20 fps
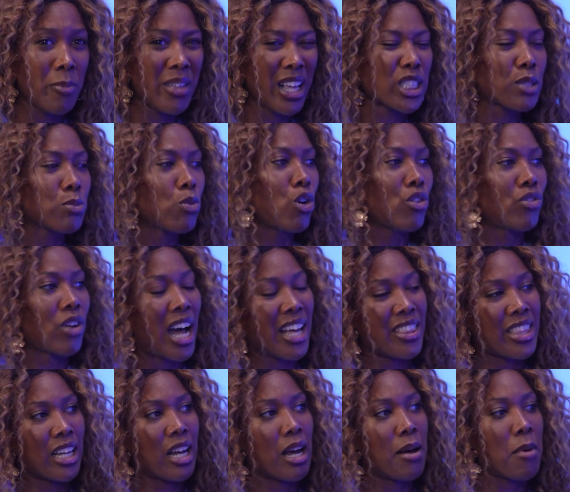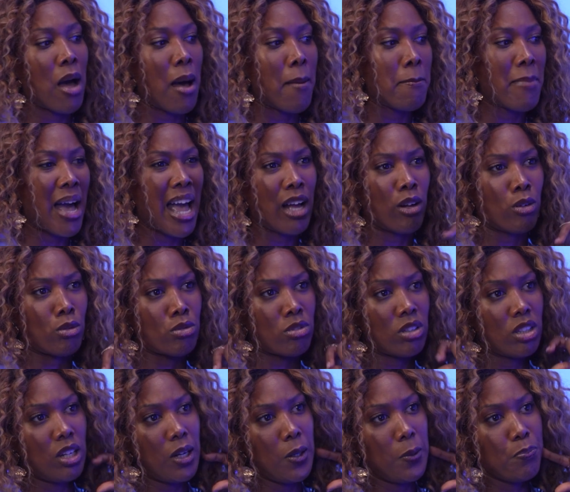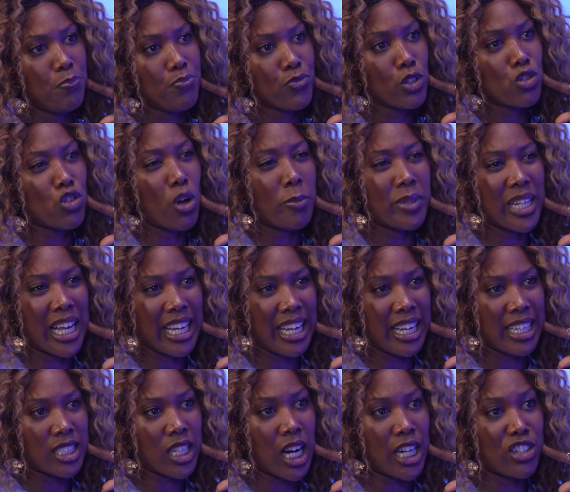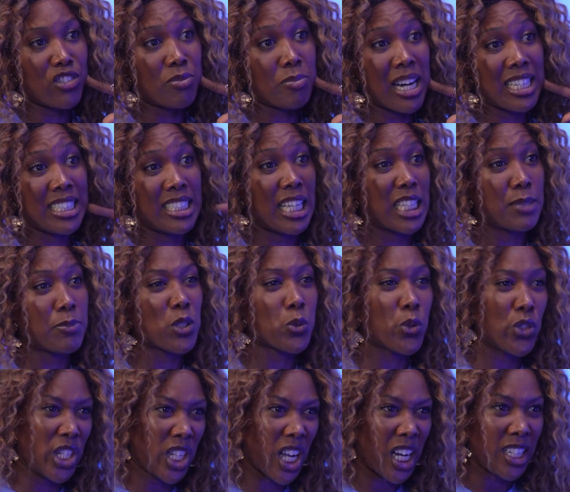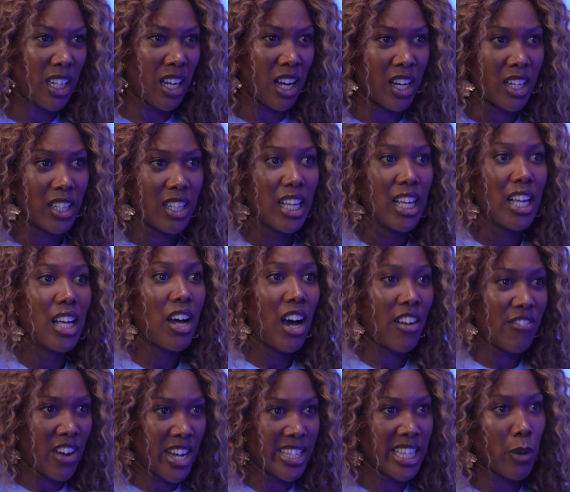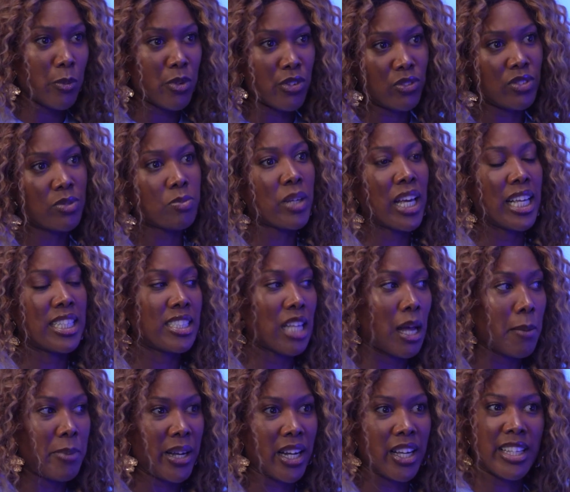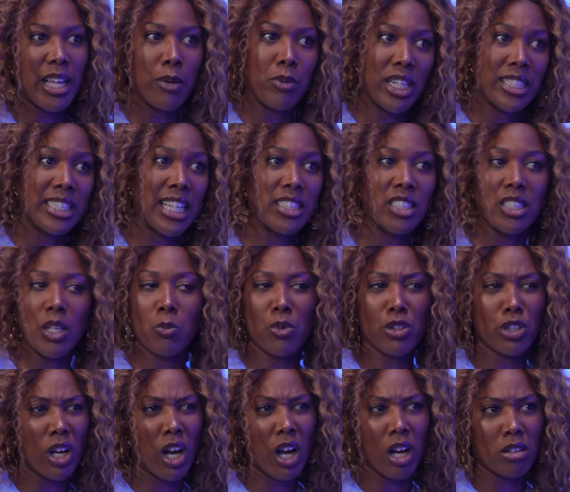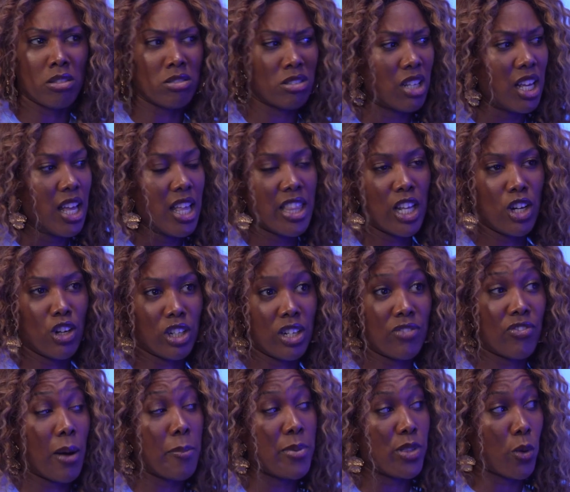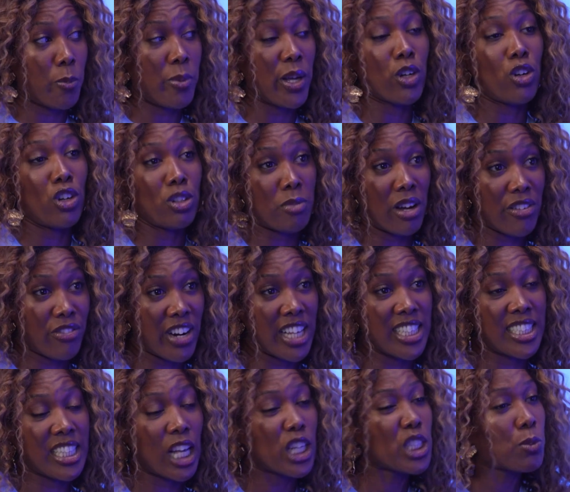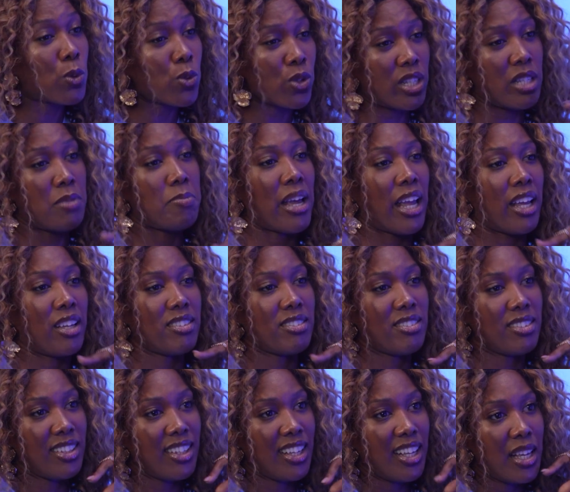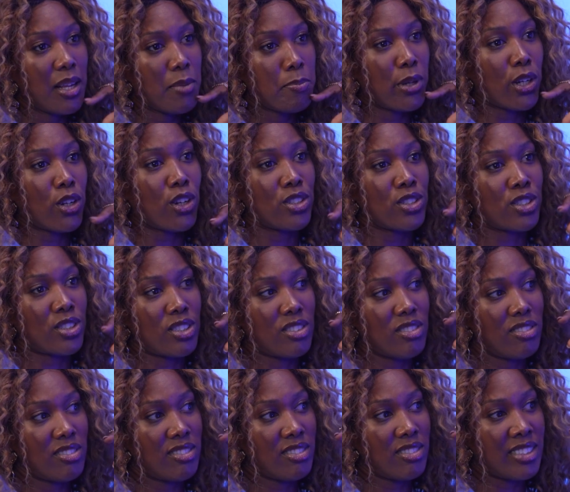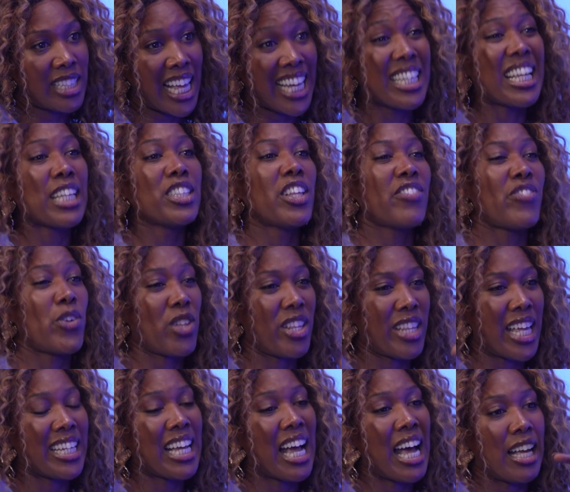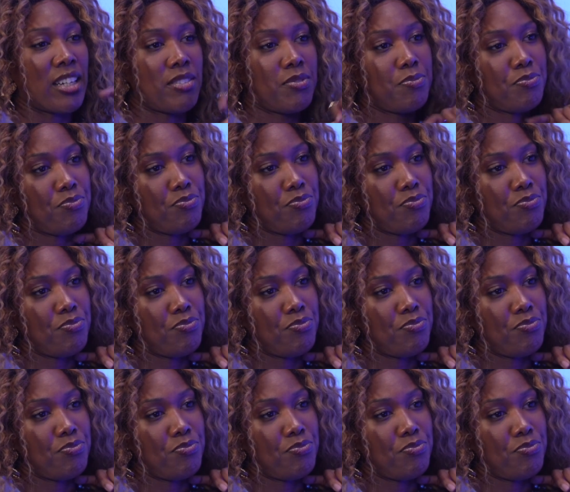That's more of I think a male dominated kind of mindset, especially younger. I find that with kids that are bigger, they want to test them. With girls, they're not going to fight me. They'll pick on my friends that are smaller than me because they feel that they can.